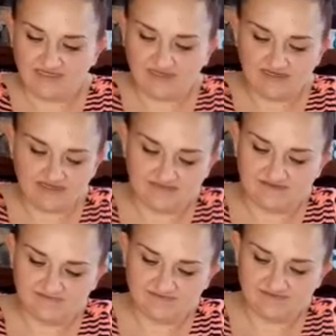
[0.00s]

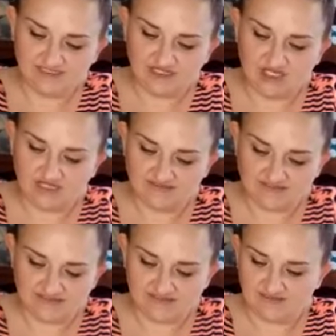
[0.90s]
the
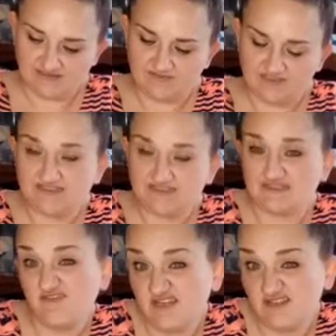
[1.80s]
longest, because
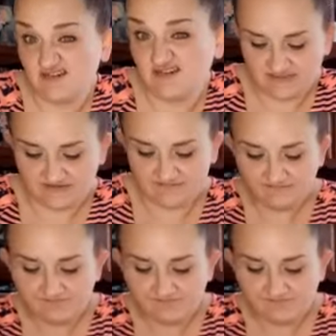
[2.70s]
stuff will get in there easier.